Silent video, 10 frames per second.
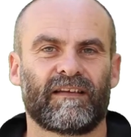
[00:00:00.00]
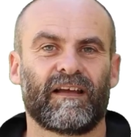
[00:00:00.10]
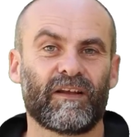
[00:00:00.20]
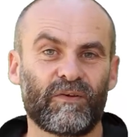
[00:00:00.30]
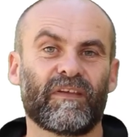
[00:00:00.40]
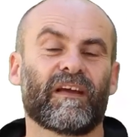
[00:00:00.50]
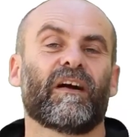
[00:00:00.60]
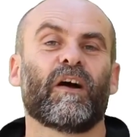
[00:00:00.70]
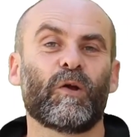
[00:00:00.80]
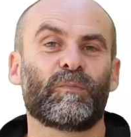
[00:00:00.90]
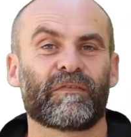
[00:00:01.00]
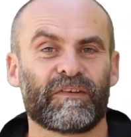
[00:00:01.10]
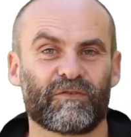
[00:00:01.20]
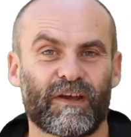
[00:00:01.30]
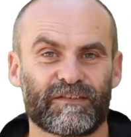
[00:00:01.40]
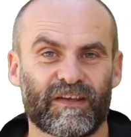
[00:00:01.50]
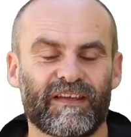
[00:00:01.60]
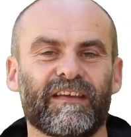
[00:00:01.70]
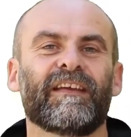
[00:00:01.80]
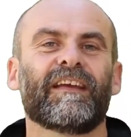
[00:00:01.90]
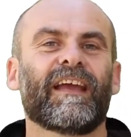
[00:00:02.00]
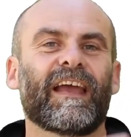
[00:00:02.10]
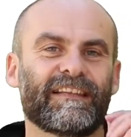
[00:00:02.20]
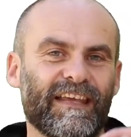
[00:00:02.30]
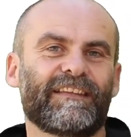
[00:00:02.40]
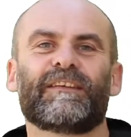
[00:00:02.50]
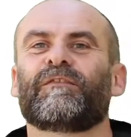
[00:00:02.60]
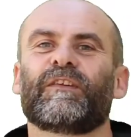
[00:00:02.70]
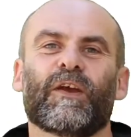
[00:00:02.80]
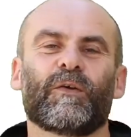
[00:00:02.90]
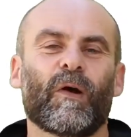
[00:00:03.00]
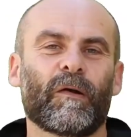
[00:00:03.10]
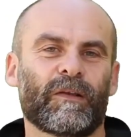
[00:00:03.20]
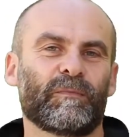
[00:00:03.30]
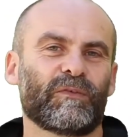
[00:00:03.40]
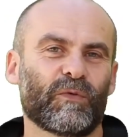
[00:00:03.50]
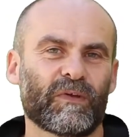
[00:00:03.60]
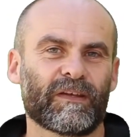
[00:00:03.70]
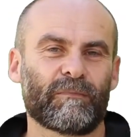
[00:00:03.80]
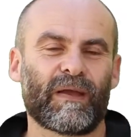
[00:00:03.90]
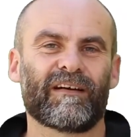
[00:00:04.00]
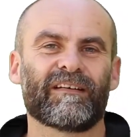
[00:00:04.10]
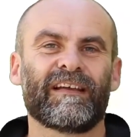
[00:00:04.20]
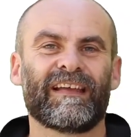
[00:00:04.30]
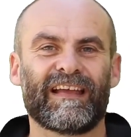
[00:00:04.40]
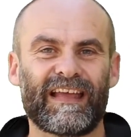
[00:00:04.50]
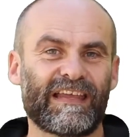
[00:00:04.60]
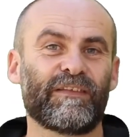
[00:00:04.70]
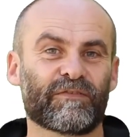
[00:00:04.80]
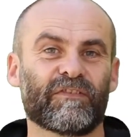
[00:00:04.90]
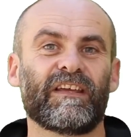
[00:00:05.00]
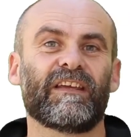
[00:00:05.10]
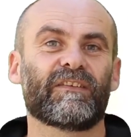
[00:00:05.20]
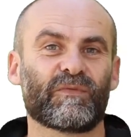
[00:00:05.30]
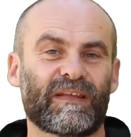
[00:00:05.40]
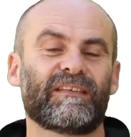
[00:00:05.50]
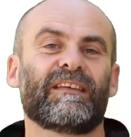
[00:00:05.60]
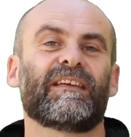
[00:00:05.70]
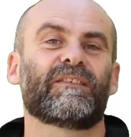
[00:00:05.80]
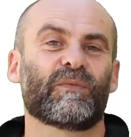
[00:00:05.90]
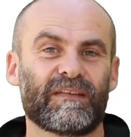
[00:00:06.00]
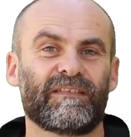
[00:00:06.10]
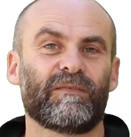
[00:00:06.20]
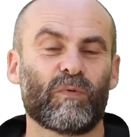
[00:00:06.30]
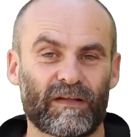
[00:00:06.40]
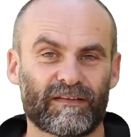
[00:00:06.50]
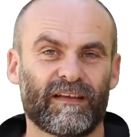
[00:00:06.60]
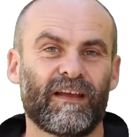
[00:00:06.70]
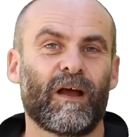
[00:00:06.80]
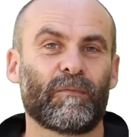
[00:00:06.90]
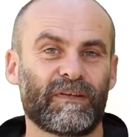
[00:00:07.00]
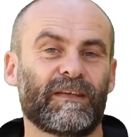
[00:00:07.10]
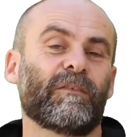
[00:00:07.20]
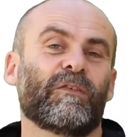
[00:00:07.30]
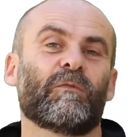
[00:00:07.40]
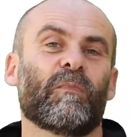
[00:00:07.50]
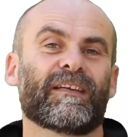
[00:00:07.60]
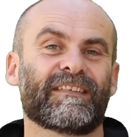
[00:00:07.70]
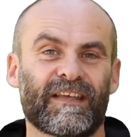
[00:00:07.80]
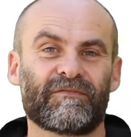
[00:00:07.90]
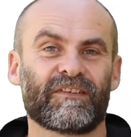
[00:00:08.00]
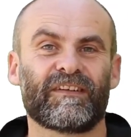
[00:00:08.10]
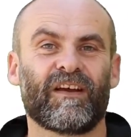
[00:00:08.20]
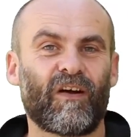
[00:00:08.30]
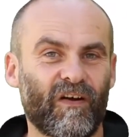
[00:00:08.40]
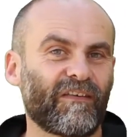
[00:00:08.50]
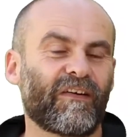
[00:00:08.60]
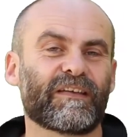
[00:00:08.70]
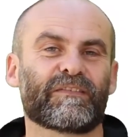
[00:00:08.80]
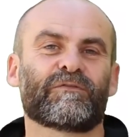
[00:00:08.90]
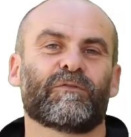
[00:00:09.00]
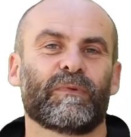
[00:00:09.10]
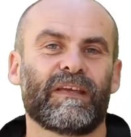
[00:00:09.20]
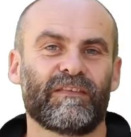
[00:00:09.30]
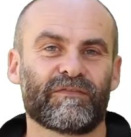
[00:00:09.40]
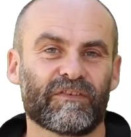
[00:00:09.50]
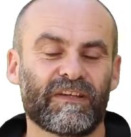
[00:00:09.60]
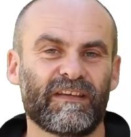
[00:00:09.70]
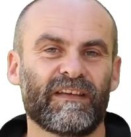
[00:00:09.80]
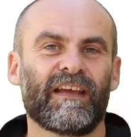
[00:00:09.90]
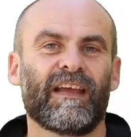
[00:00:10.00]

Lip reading: Hello there, I hope you're having a great day, and in this video I'm going to be talking about E3 2021. I'm going to give you my 7 highlights from E3.